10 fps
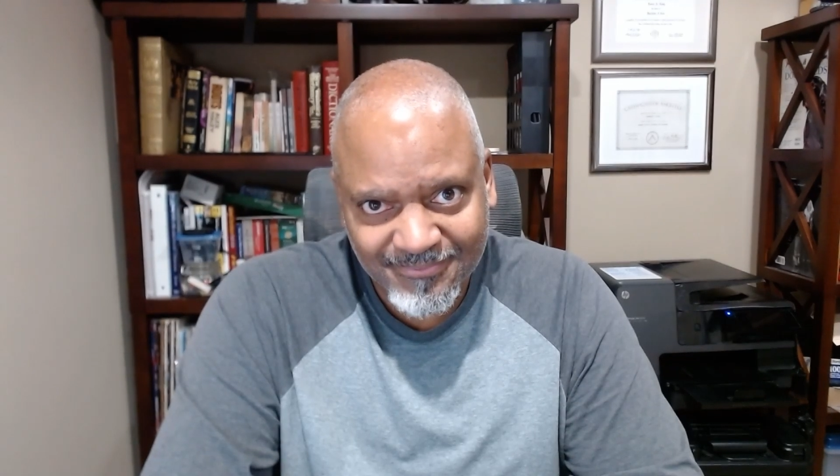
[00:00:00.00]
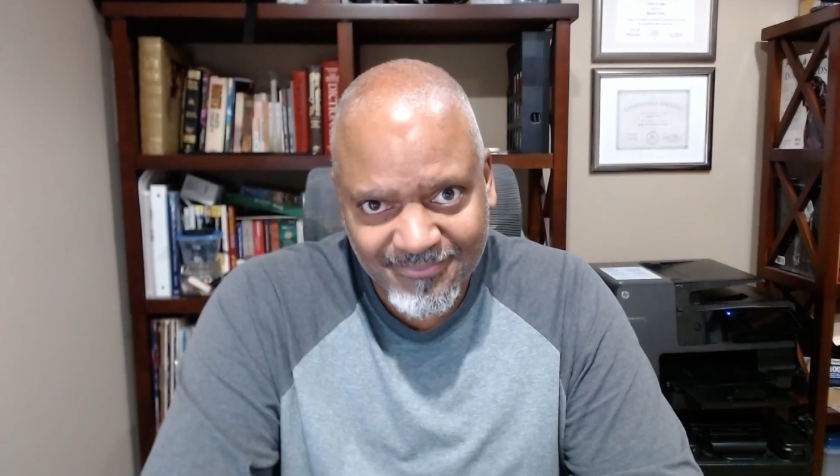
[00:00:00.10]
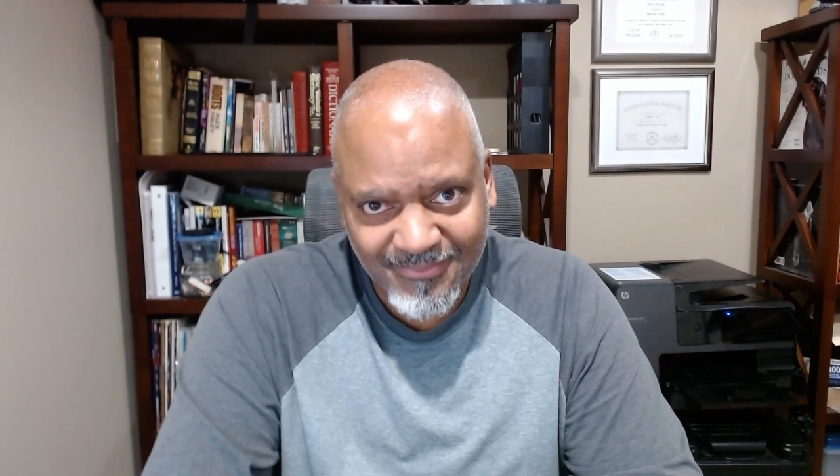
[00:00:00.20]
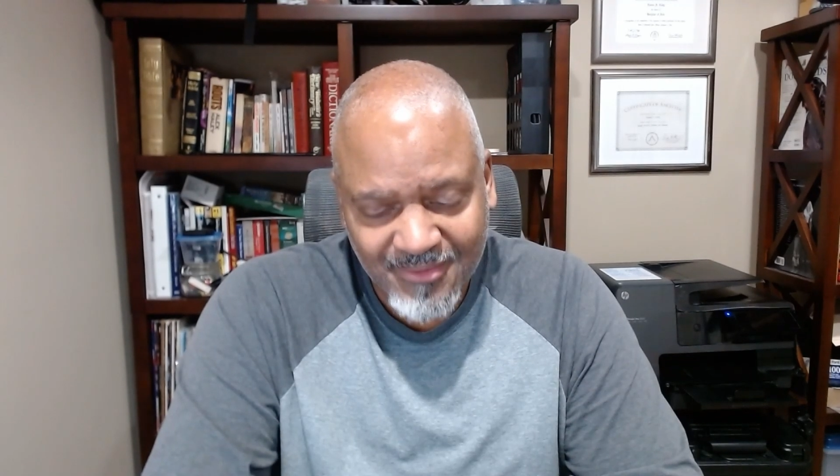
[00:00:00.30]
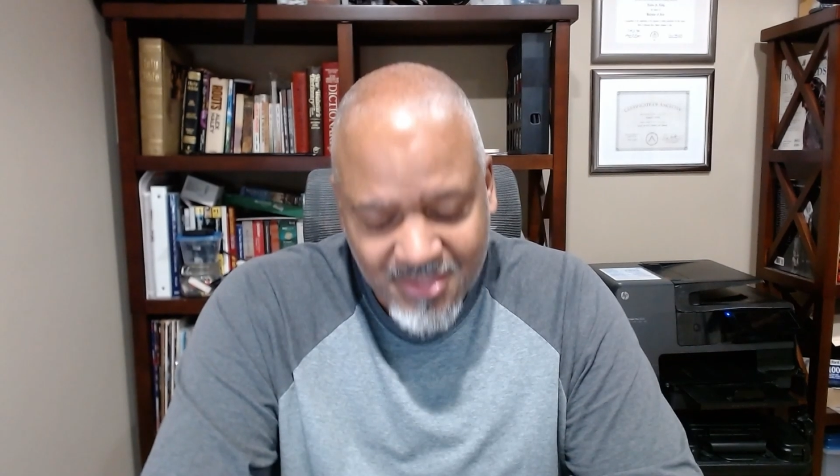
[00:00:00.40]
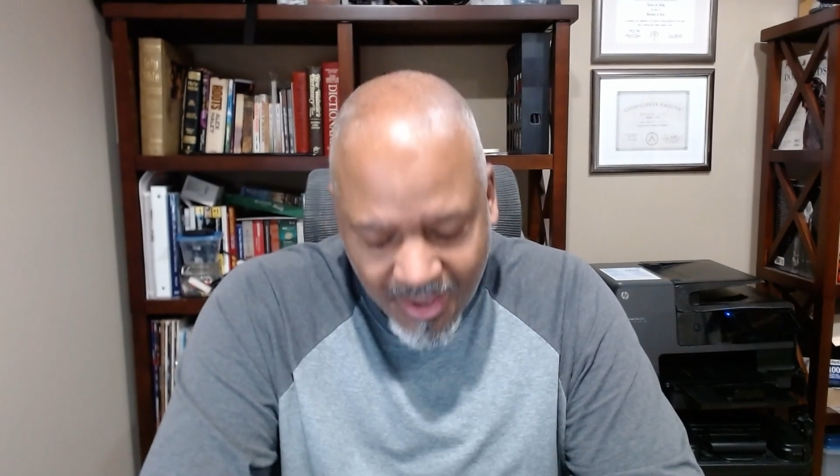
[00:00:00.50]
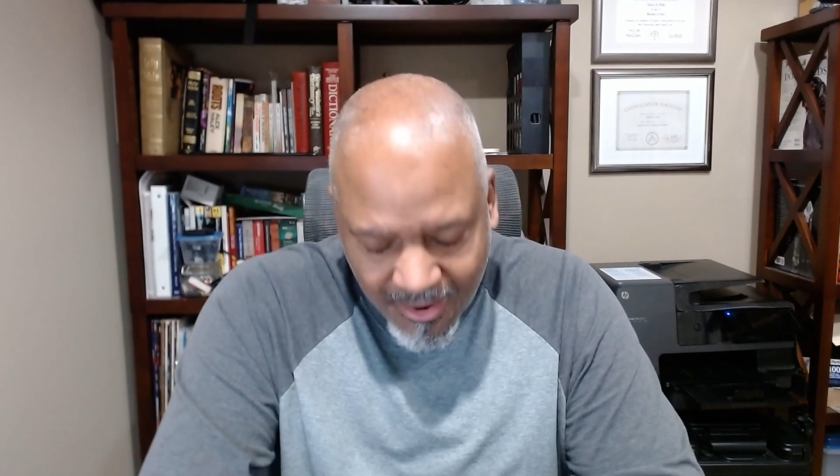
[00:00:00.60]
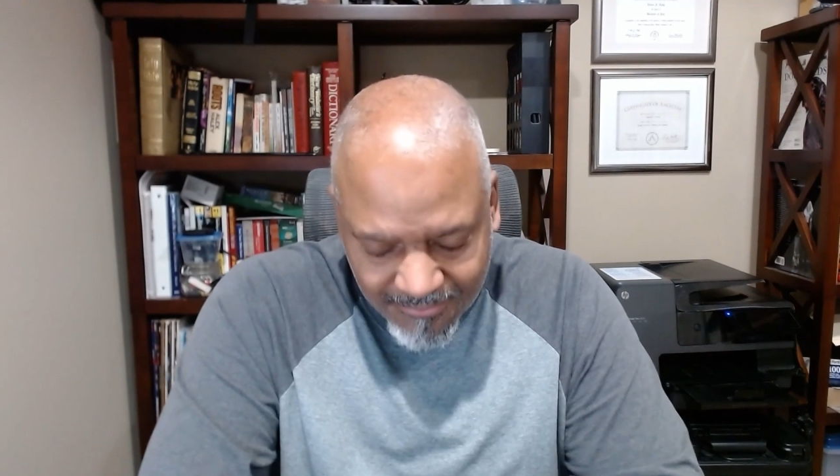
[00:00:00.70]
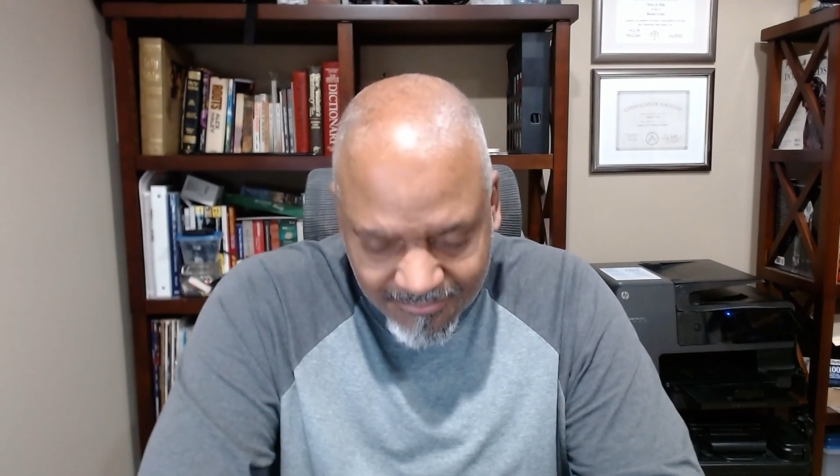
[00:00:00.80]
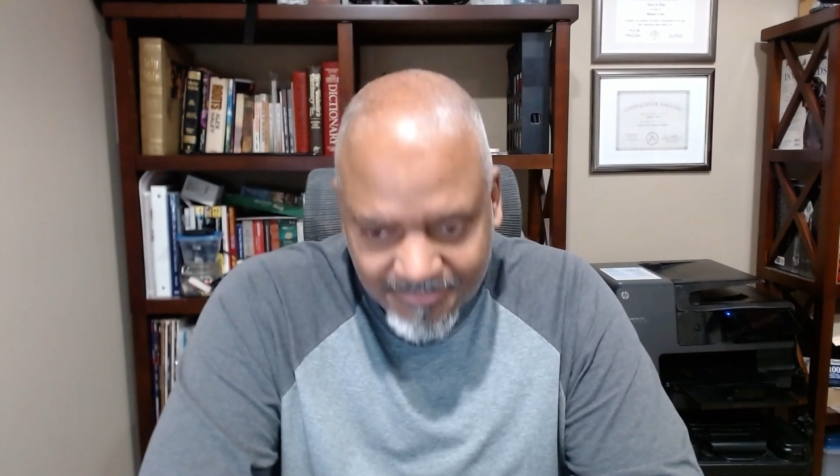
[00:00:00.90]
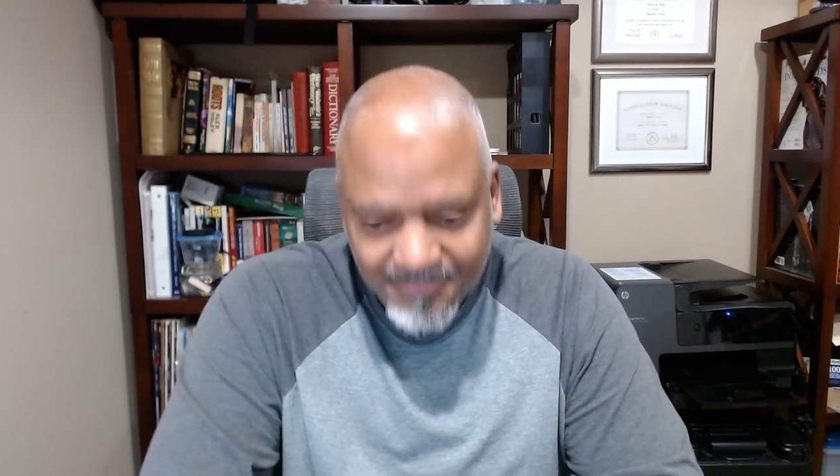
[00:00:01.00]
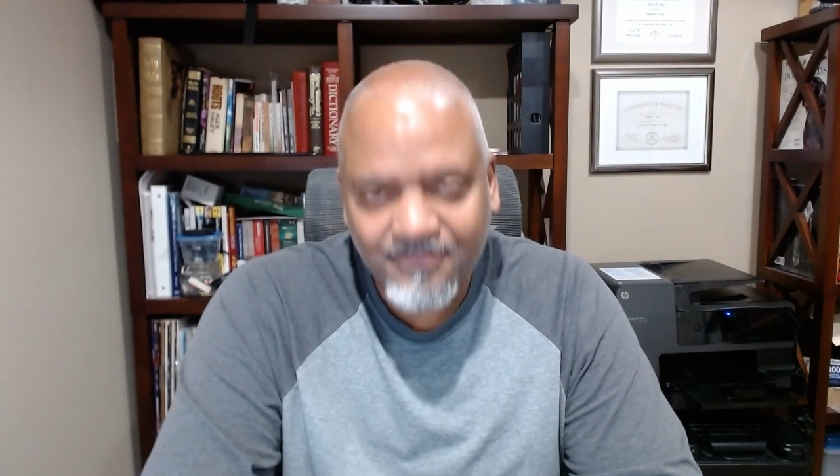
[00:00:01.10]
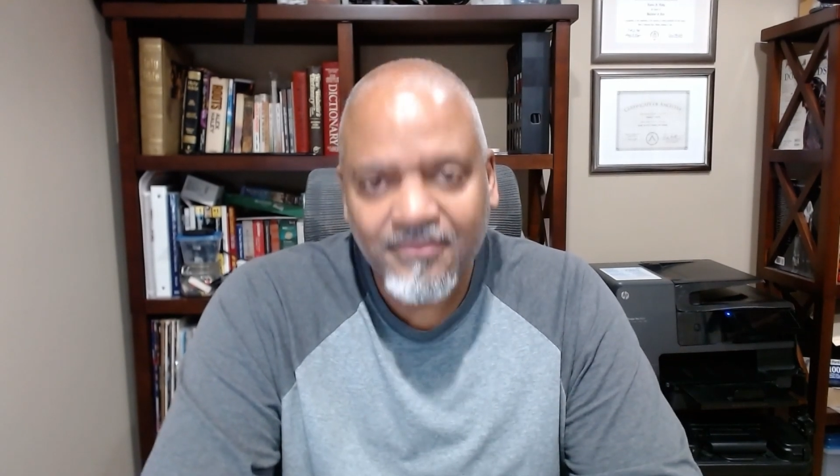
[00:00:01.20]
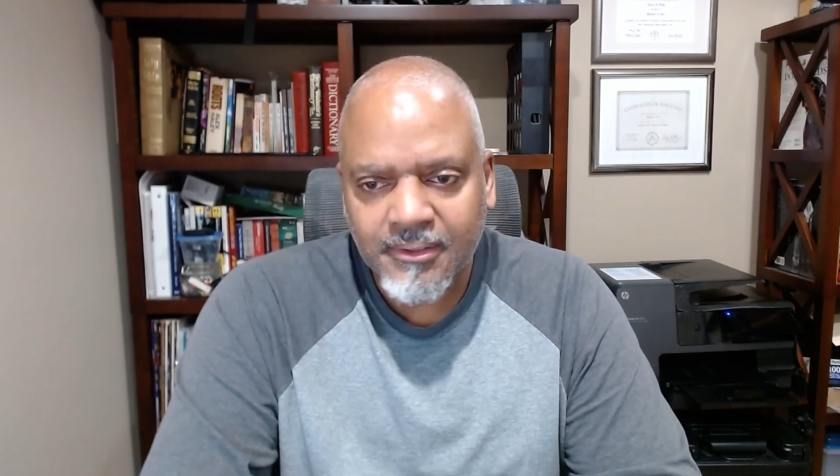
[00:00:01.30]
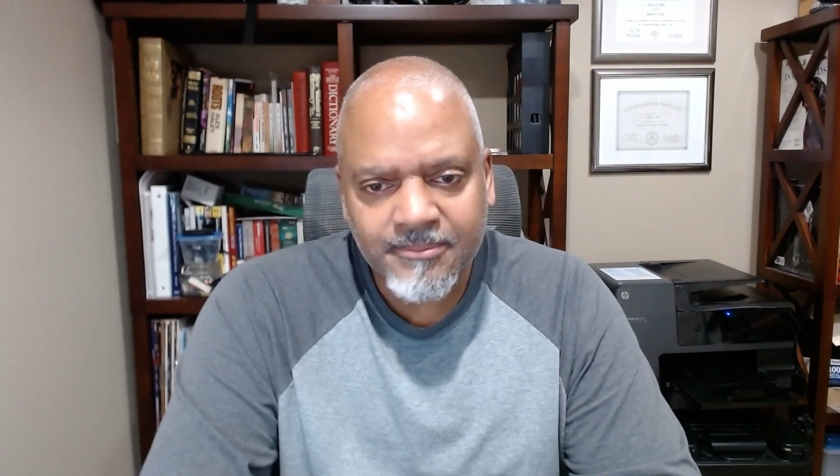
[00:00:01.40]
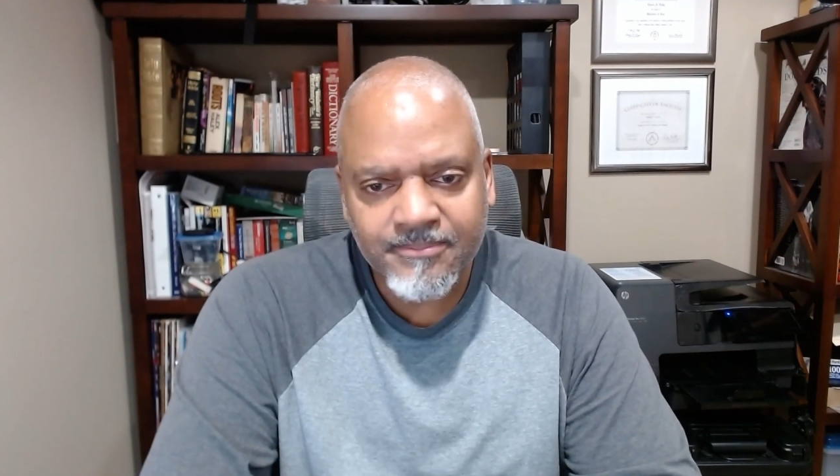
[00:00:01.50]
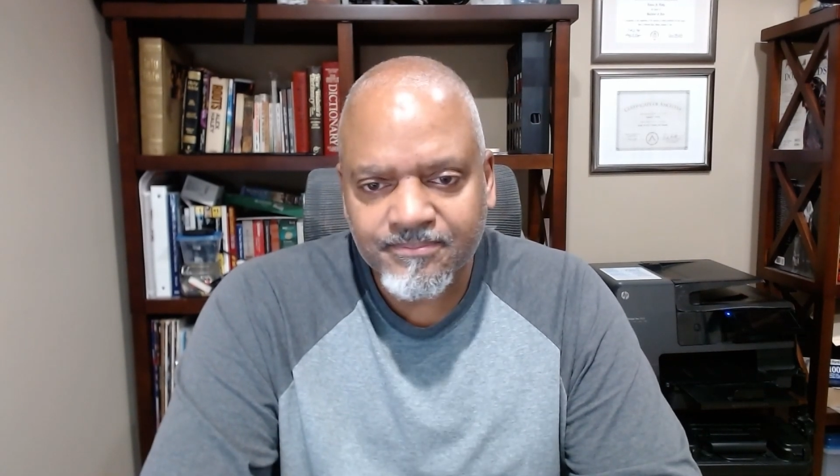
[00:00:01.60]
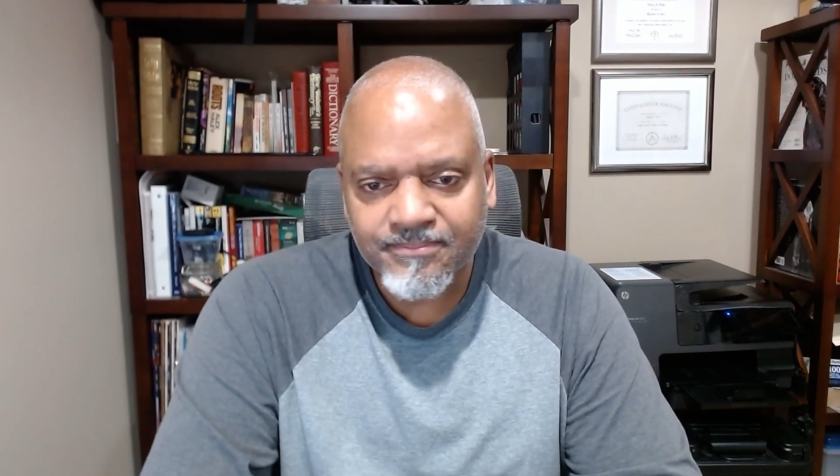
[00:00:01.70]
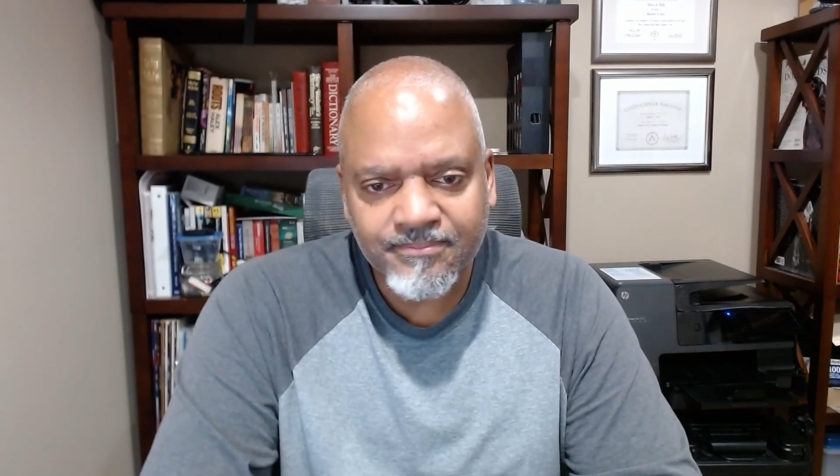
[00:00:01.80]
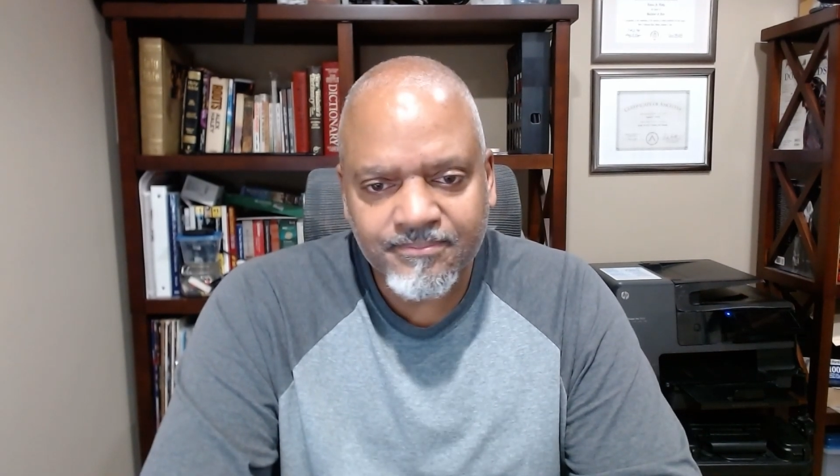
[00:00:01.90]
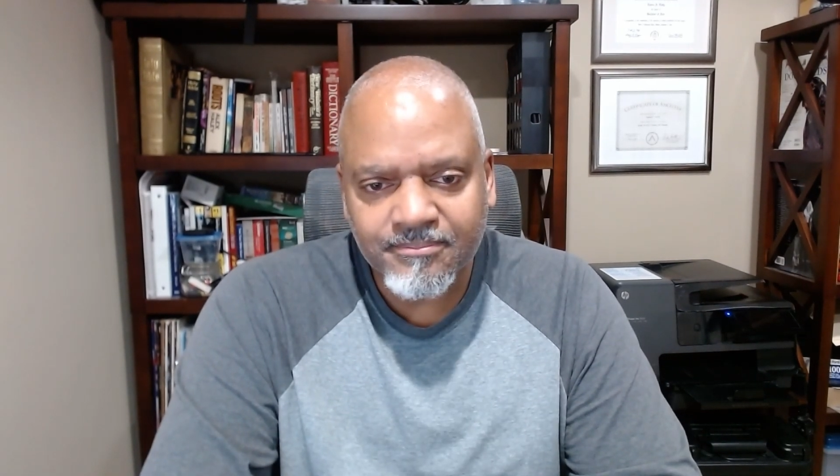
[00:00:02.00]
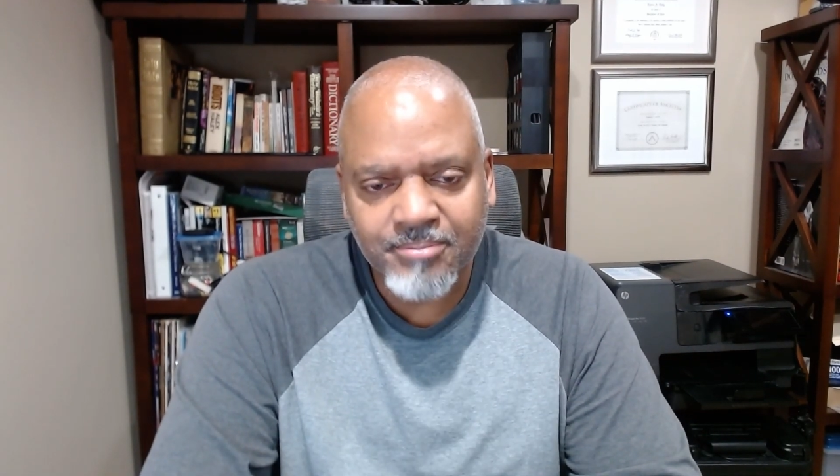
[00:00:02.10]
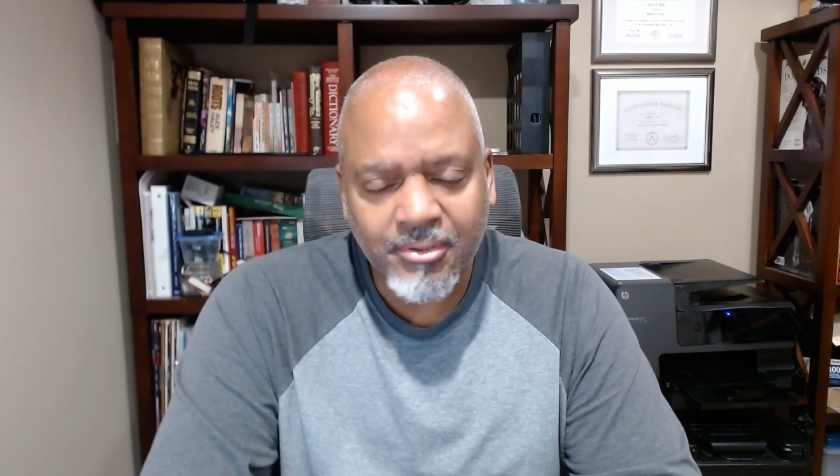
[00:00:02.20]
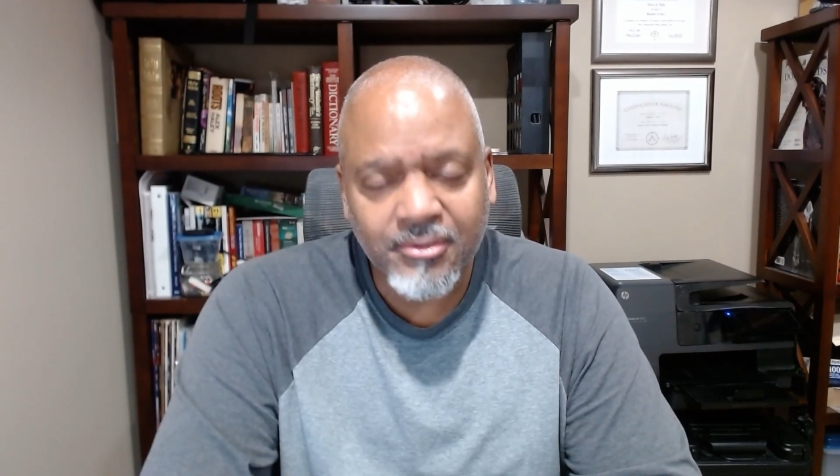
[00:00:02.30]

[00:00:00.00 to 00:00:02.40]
Love. Build